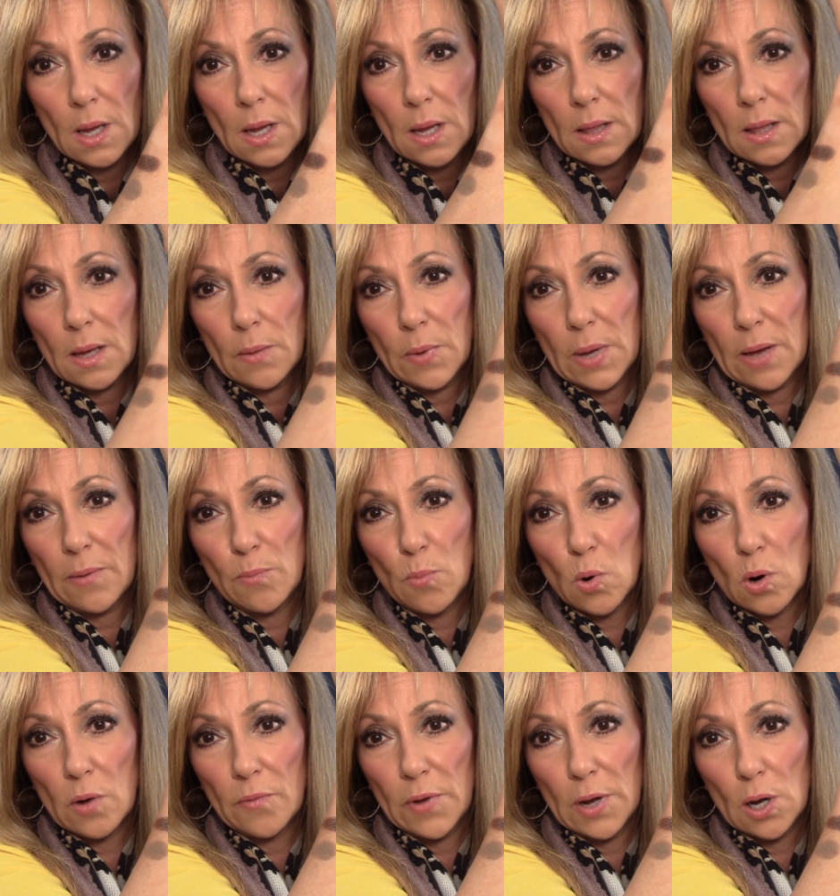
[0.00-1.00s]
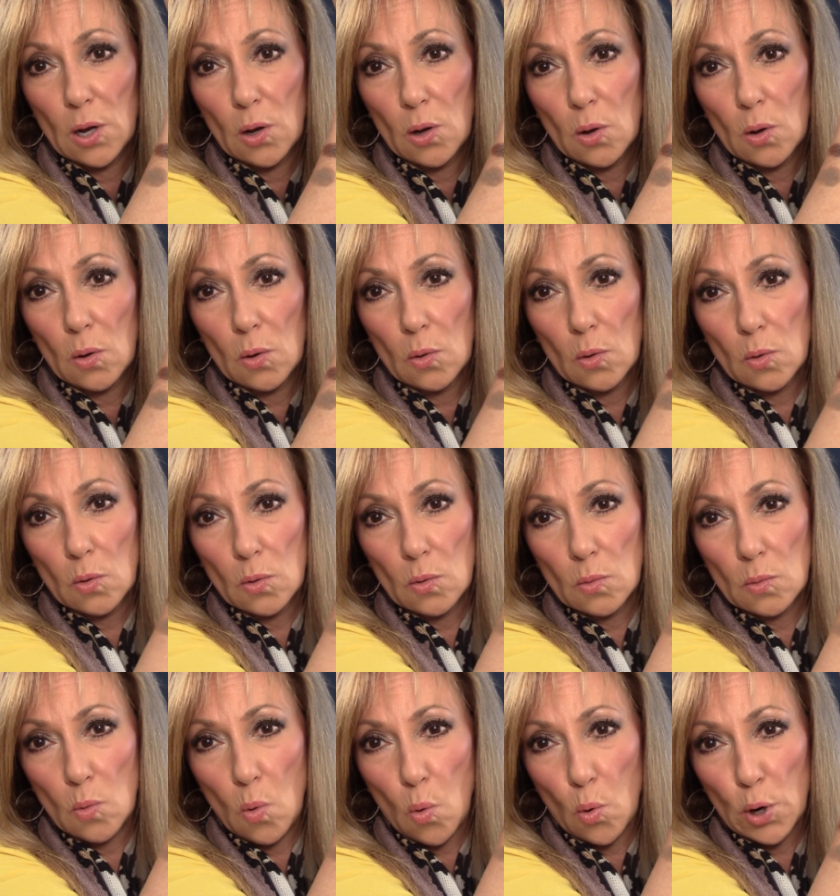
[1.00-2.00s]
Then we have more of a
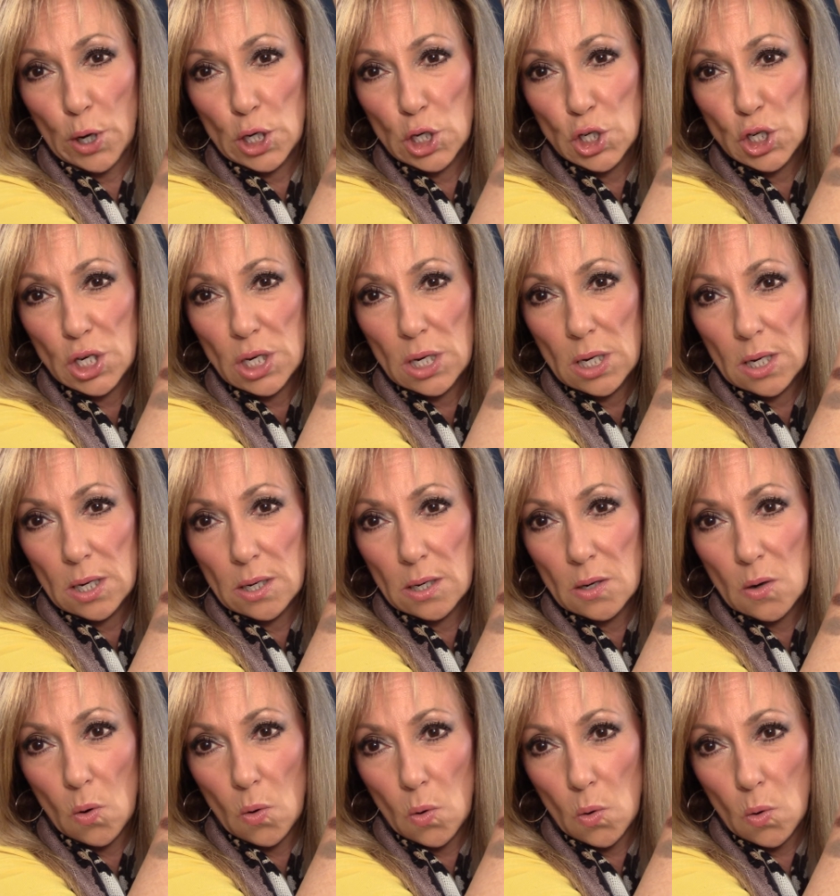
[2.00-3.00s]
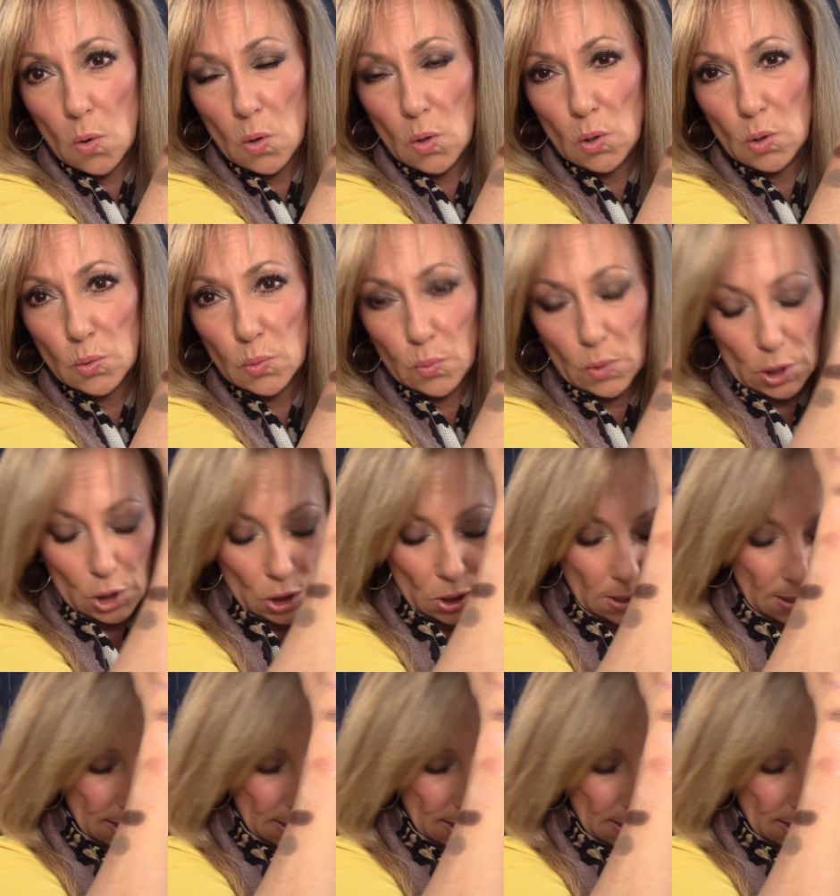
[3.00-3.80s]
orangey gold, which is